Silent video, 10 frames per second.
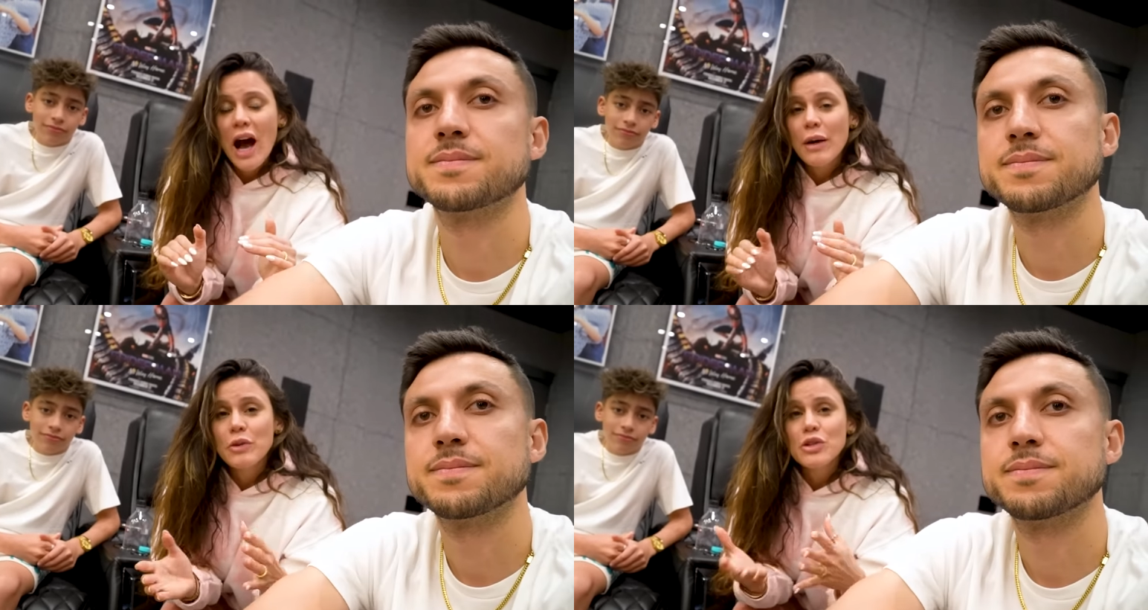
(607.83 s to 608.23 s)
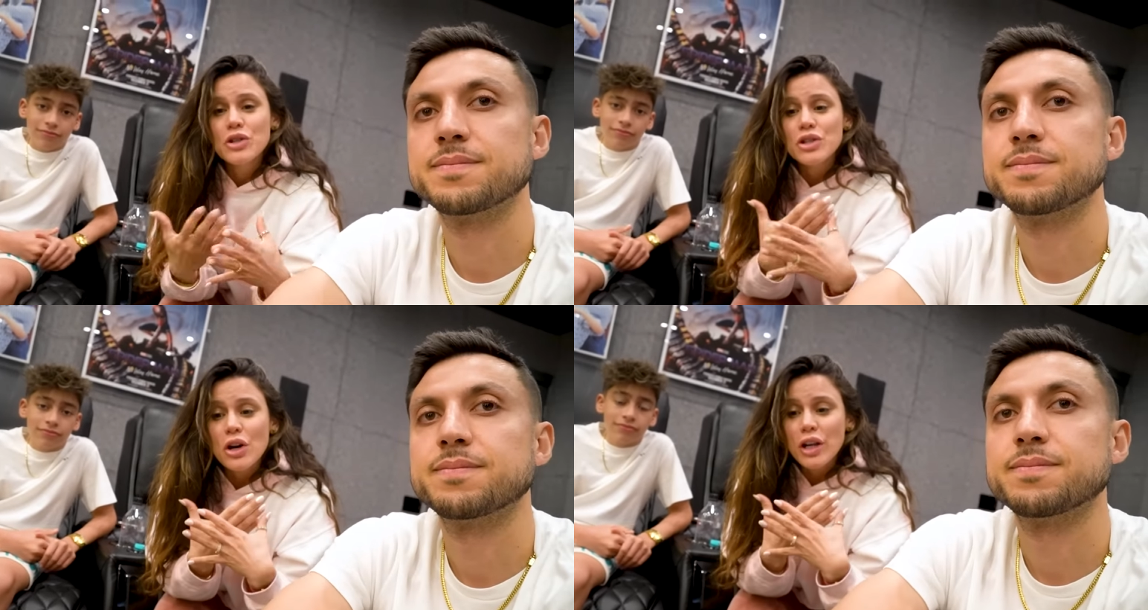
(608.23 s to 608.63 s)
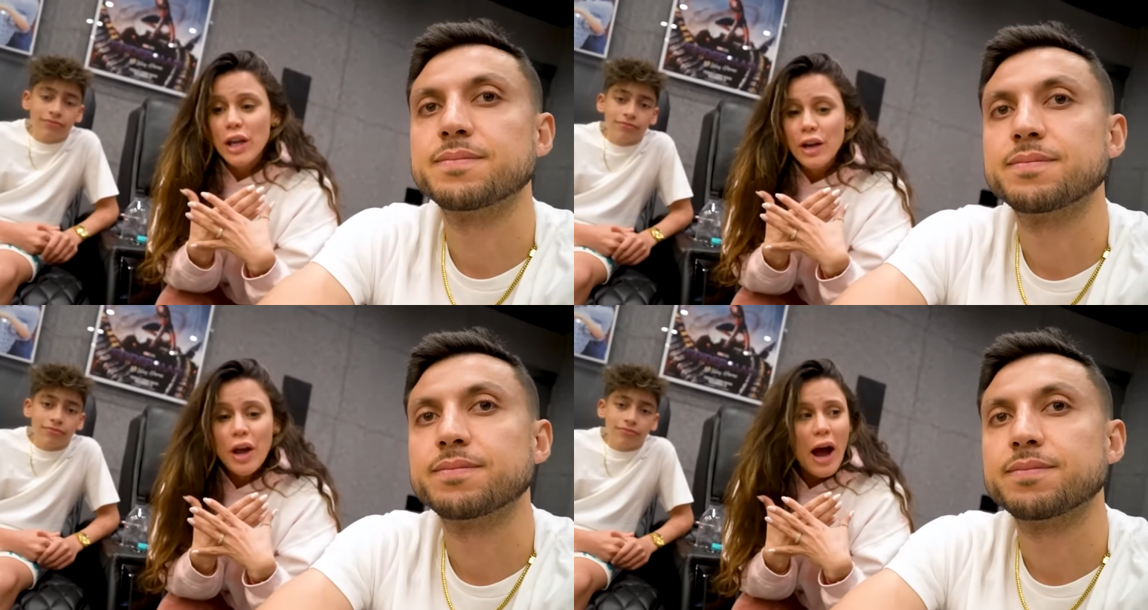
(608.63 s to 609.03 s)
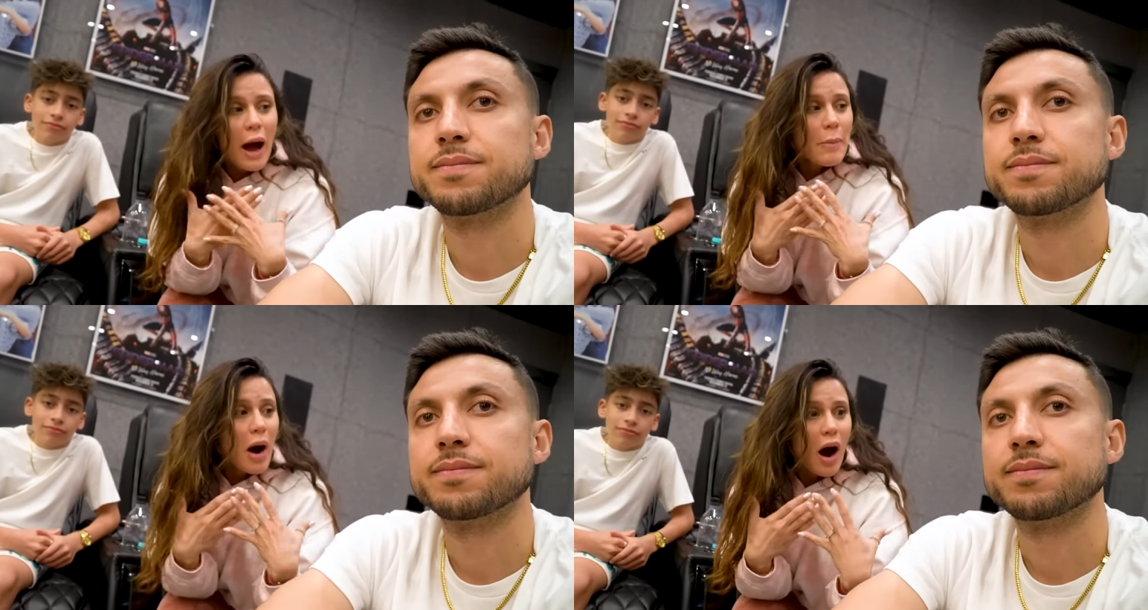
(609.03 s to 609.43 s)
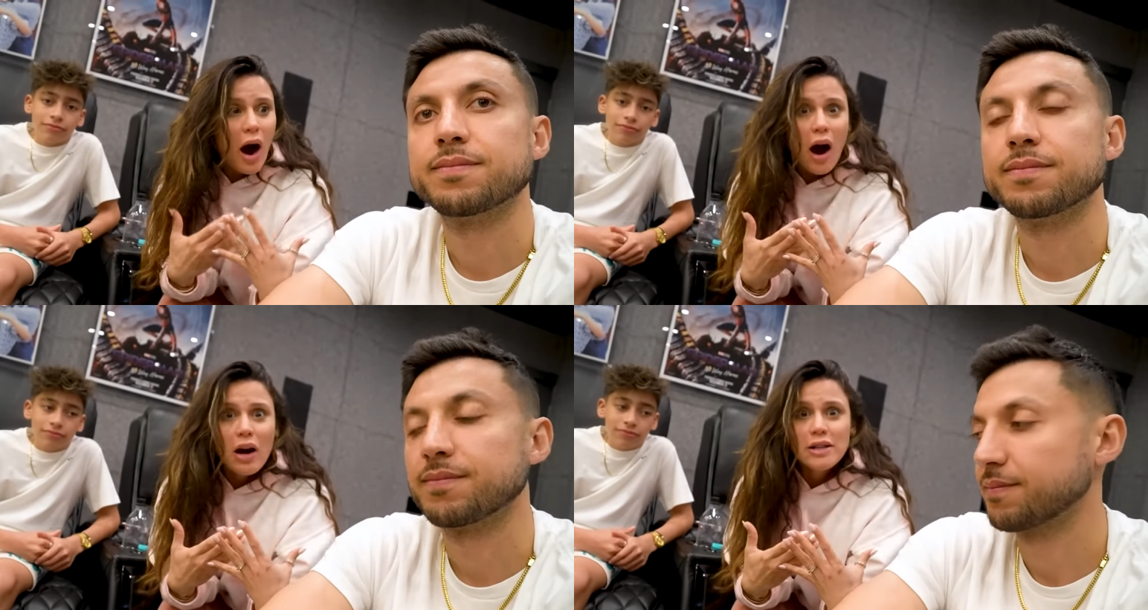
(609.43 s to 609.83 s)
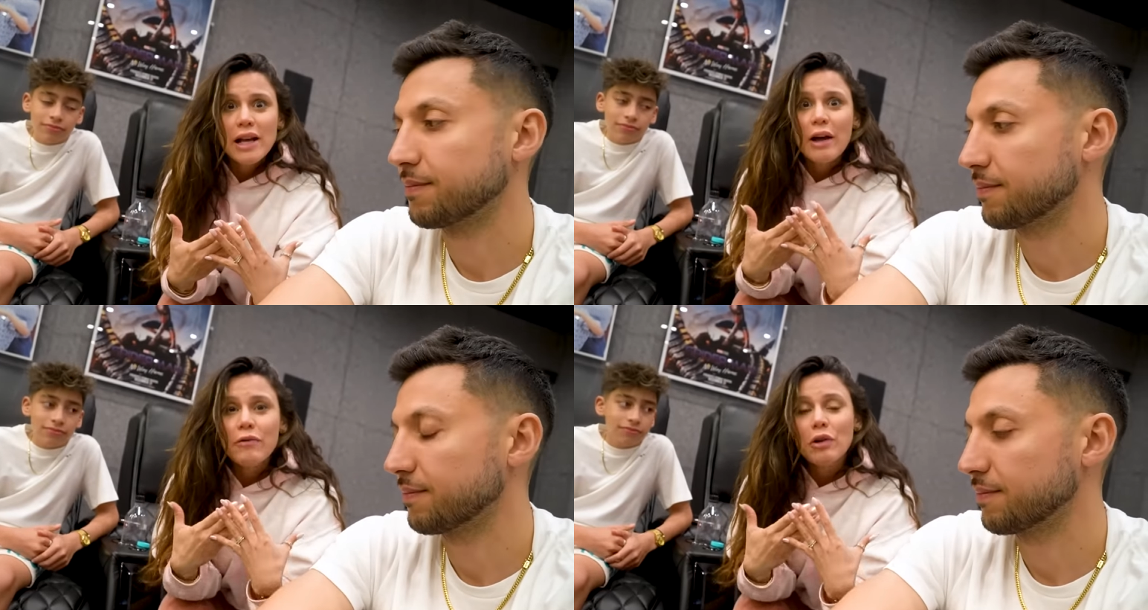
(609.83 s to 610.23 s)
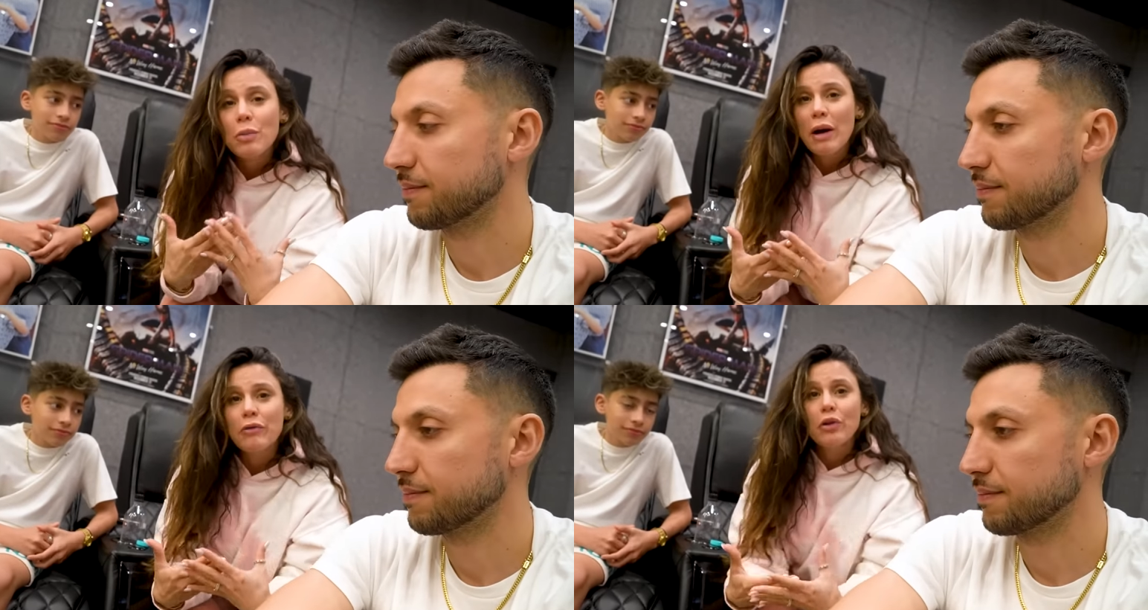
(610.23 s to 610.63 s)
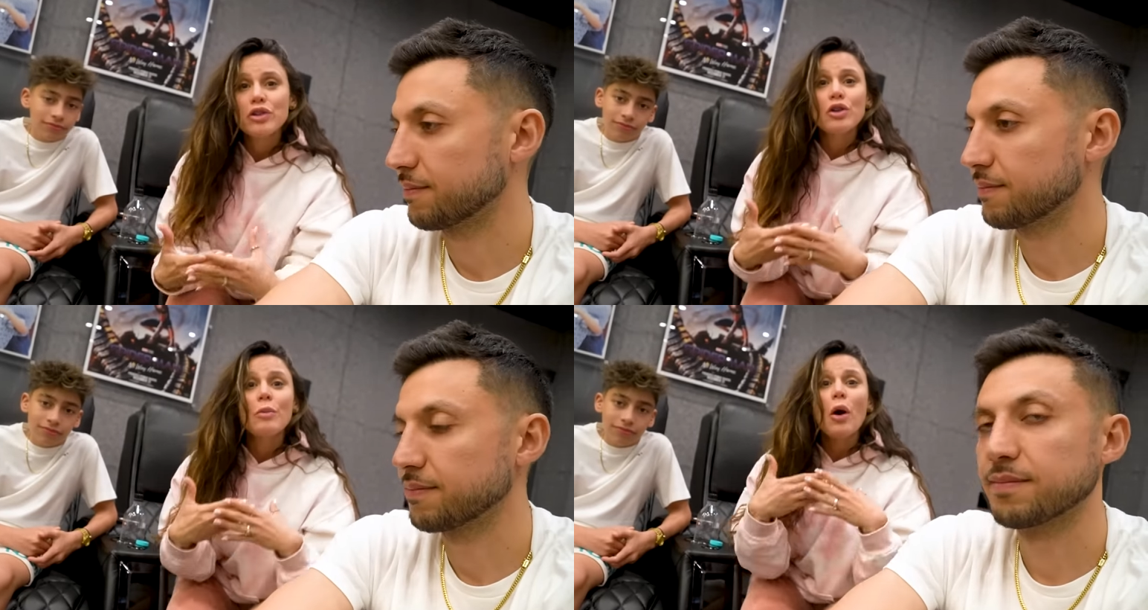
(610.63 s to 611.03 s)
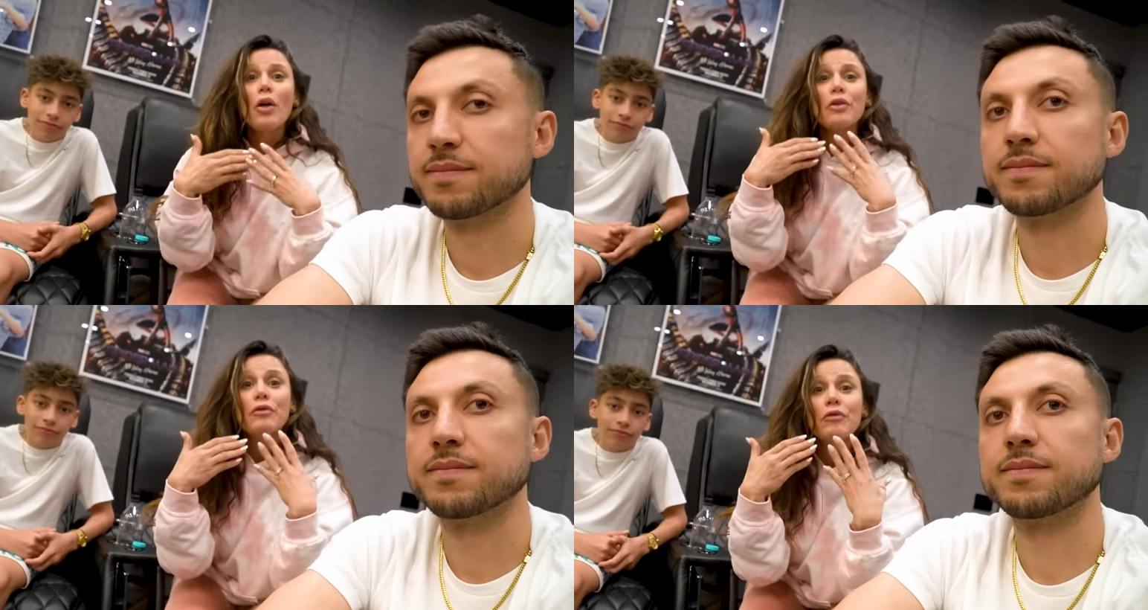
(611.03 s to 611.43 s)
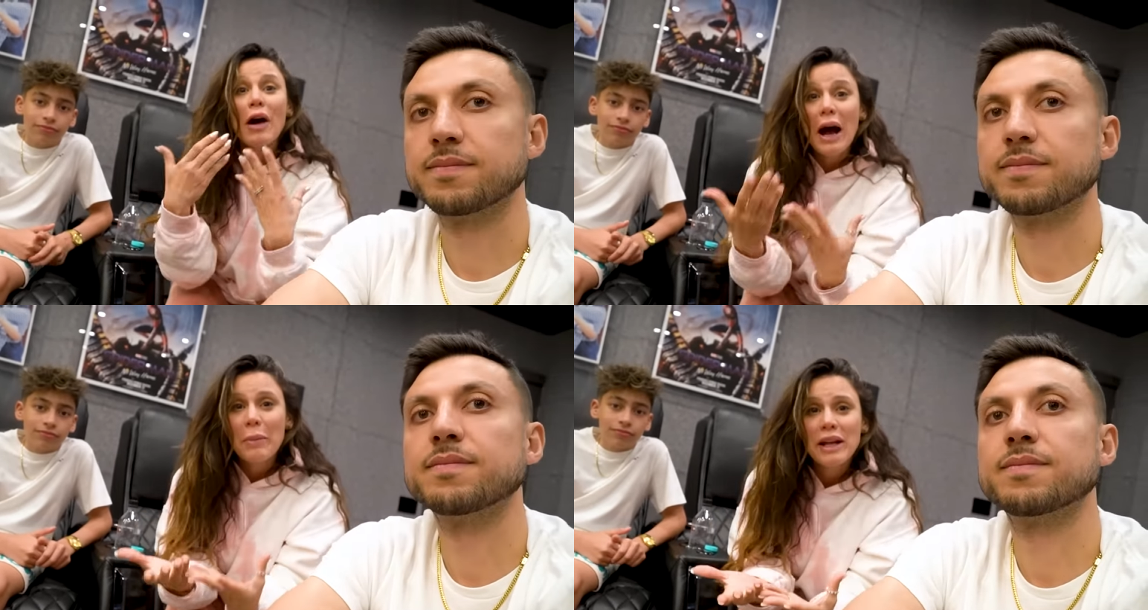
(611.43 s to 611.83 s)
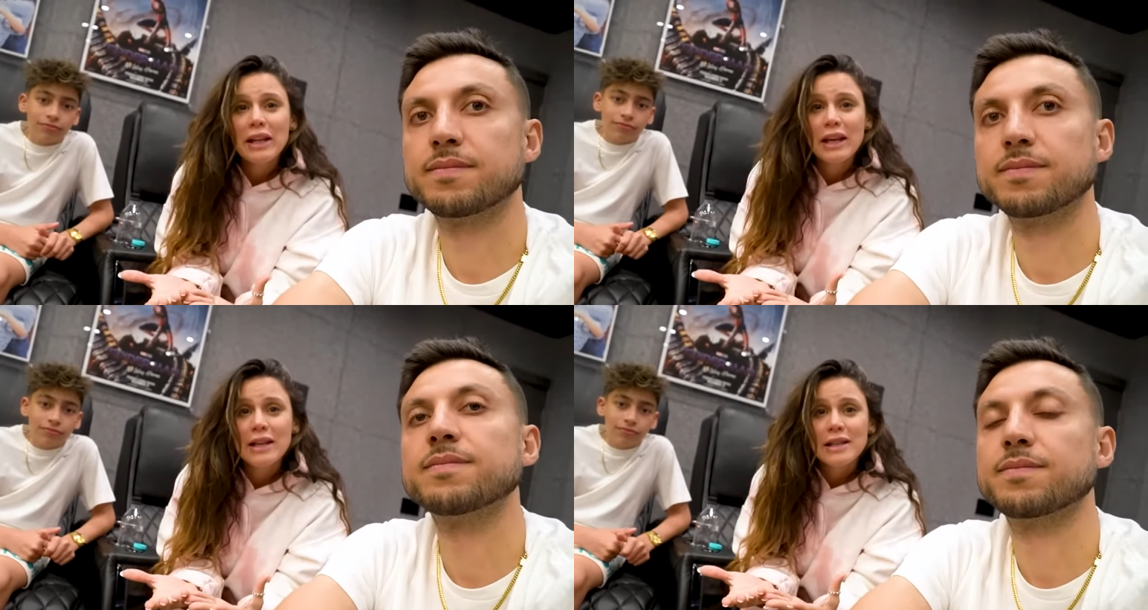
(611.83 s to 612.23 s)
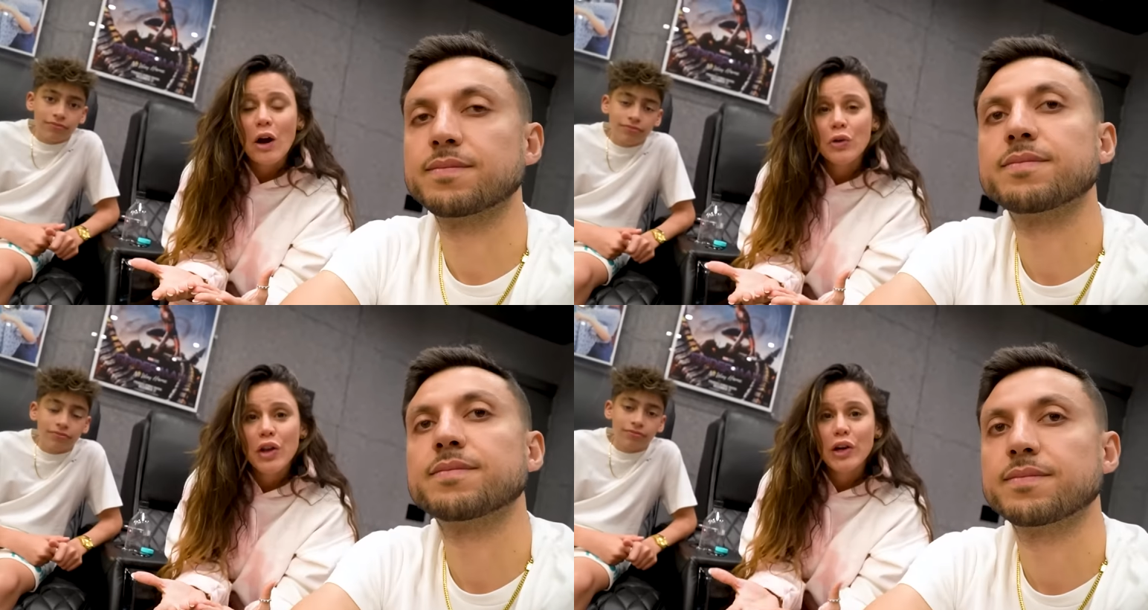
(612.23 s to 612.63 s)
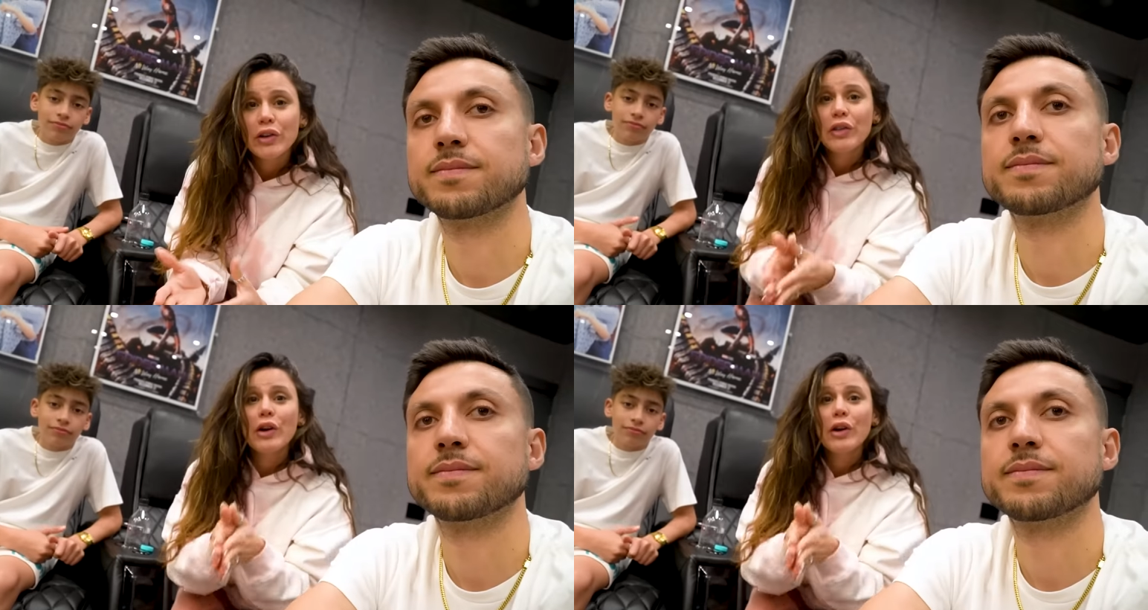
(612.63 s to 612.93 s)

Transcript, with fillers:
Speaker 1: I'm not just talking about us. I feel bad for some other families out there that